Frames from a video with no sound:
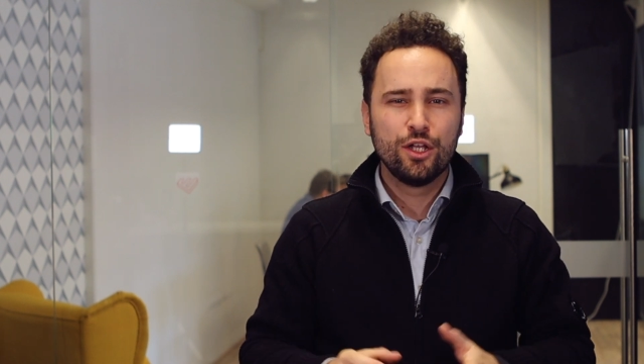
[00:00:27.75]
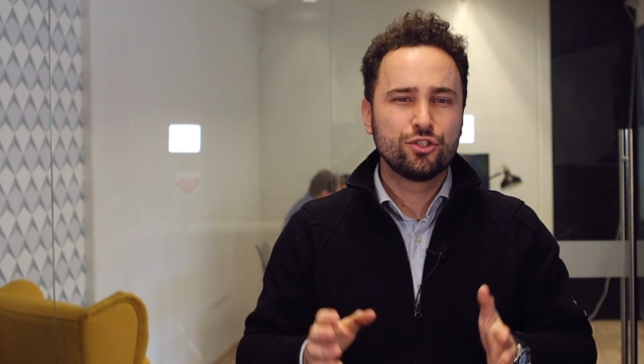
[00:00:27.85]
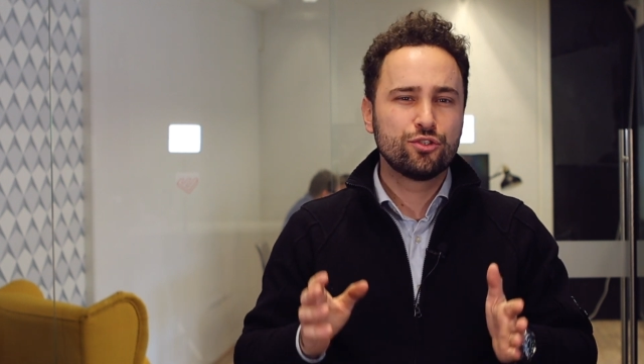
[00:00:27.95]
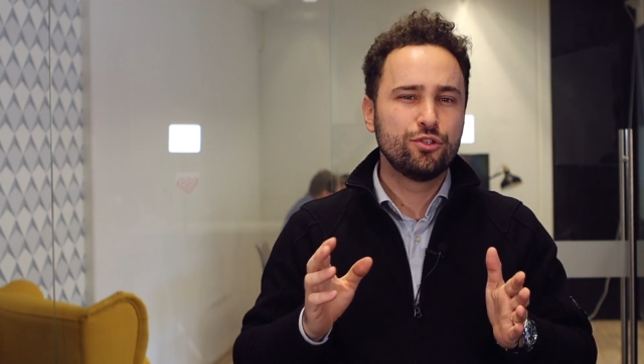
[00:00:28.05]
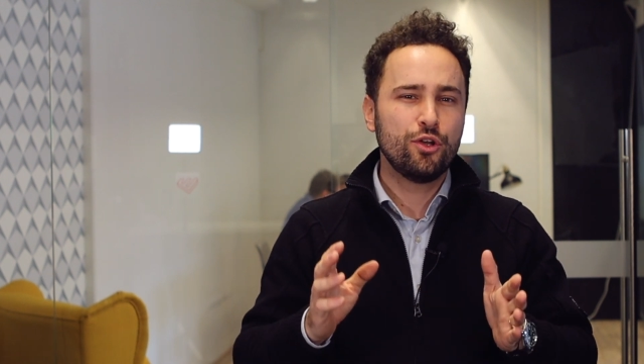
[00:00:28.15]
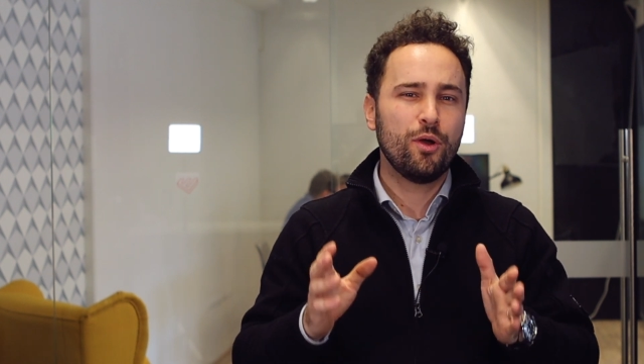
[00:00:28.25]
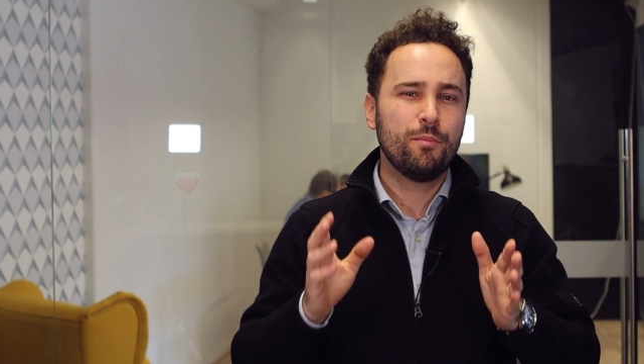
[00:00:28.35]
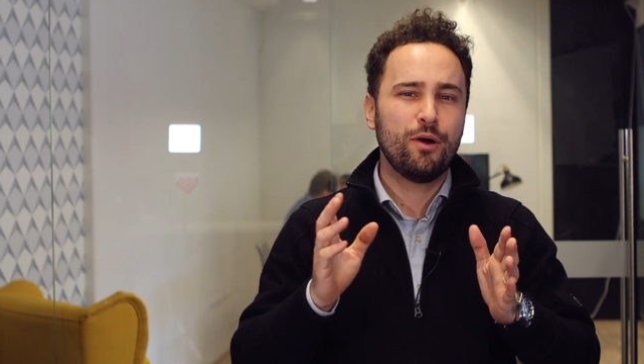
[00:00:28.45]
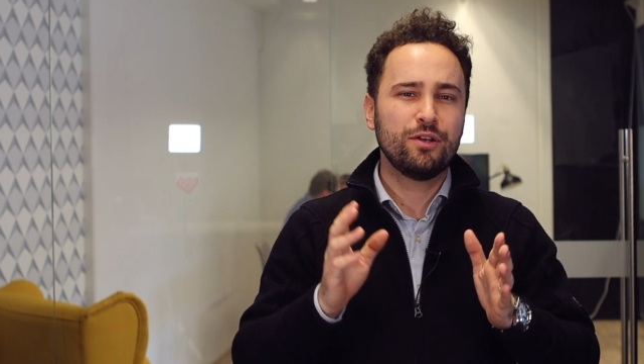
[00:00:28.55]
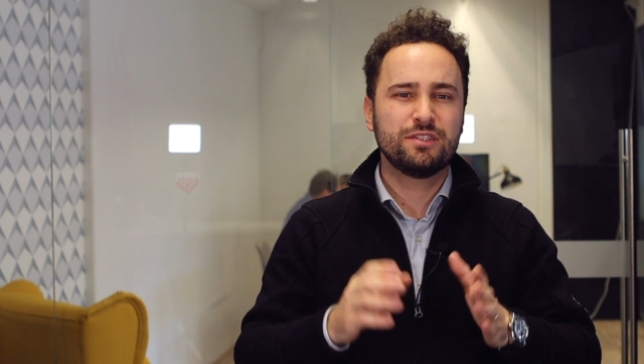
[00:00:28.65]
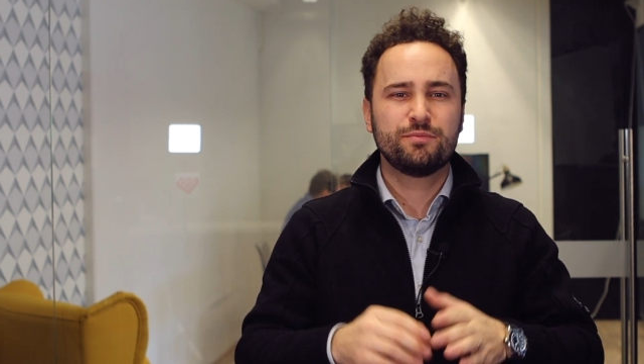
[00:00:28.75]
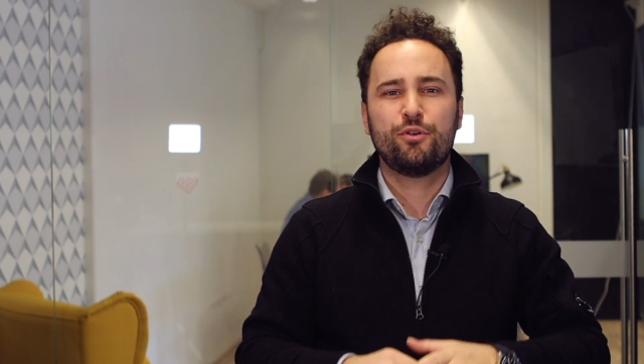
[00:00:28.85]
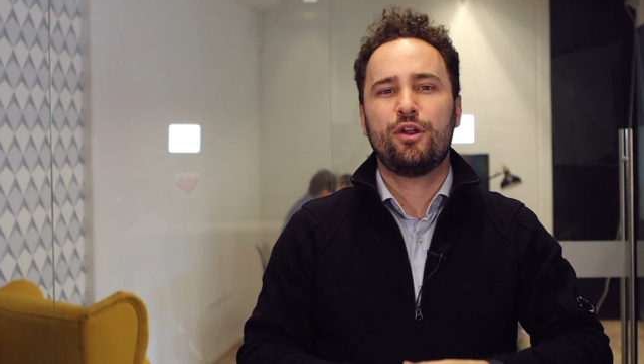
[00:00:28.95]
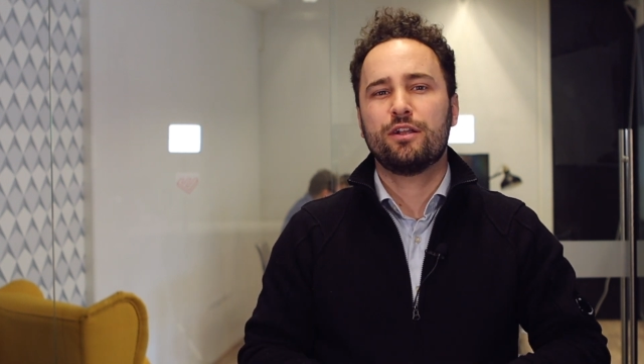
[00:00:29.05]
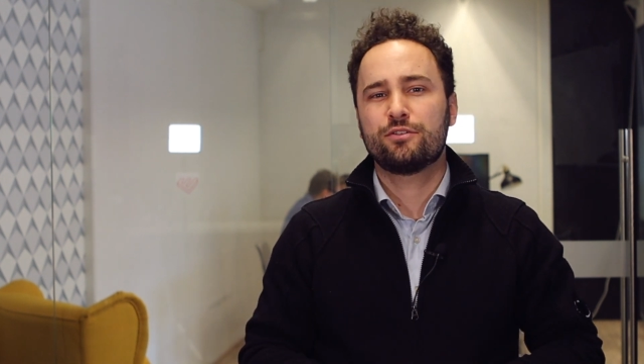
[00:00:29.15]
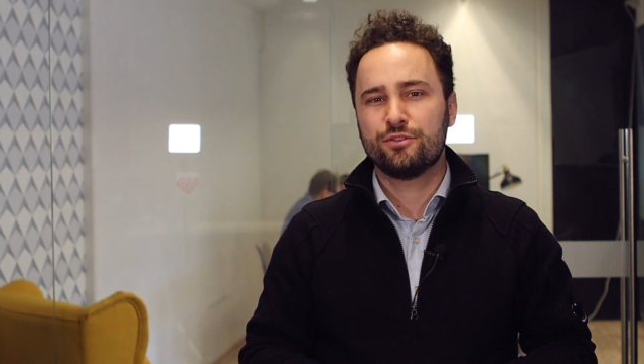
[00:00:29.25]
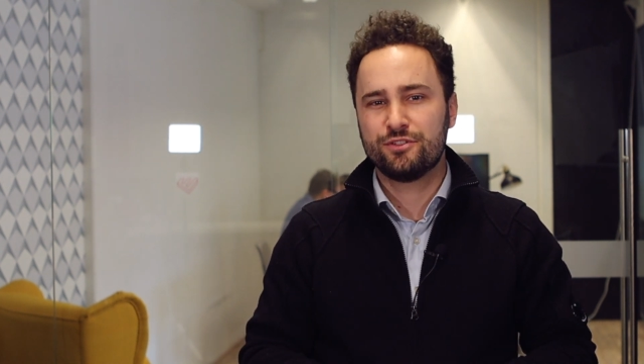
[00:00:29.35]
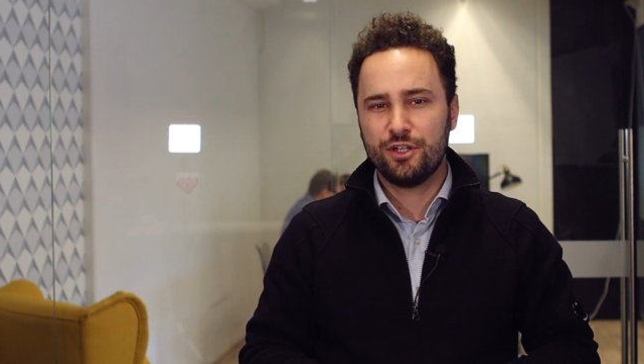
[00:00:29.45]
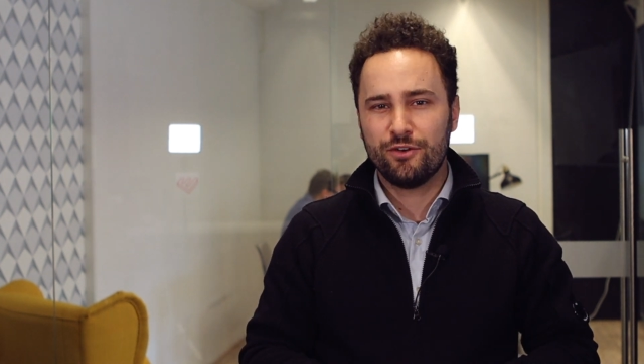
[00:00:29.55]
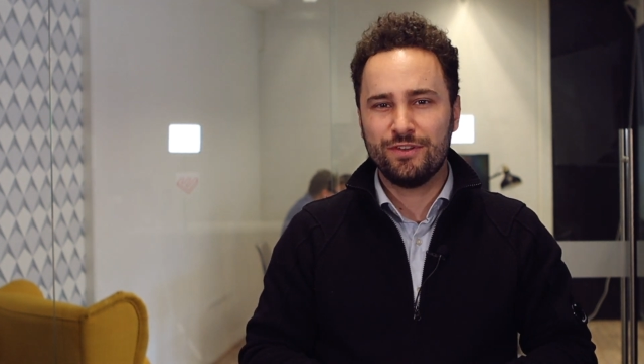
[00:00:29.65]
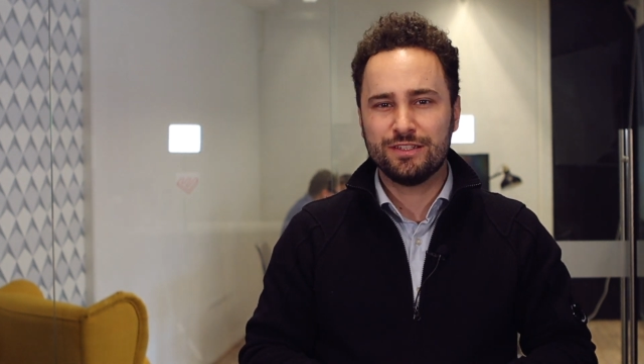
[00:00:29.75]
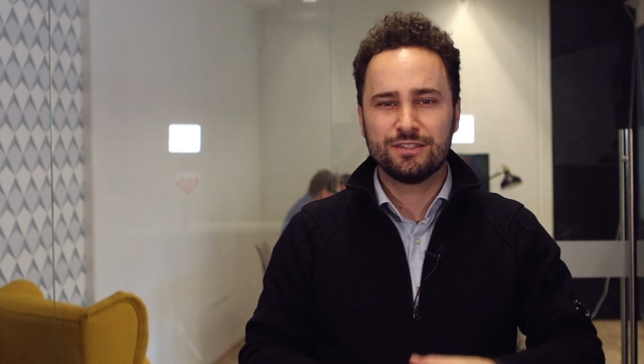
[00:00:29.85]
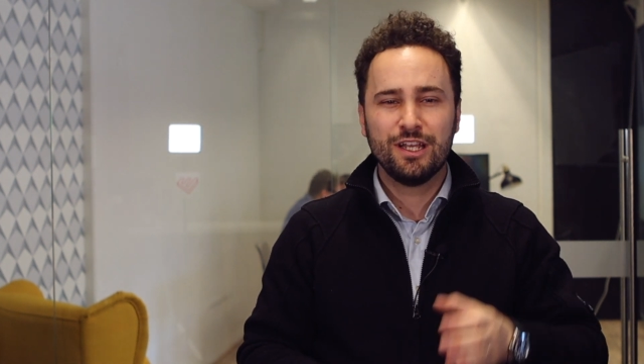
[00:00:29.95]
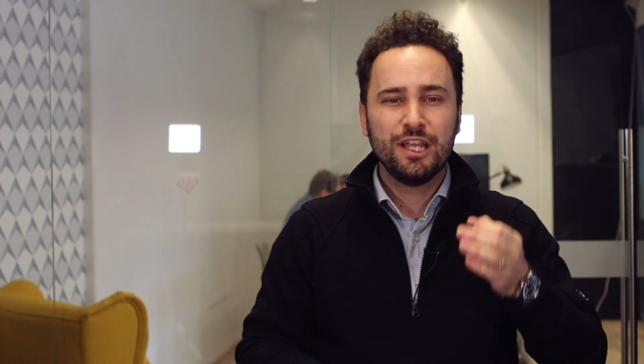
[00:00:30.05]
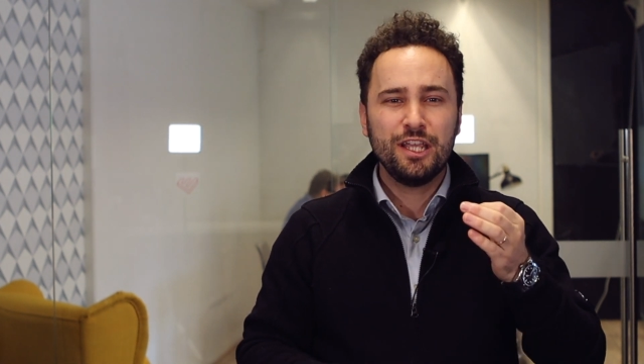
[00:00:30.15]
should know about his product or service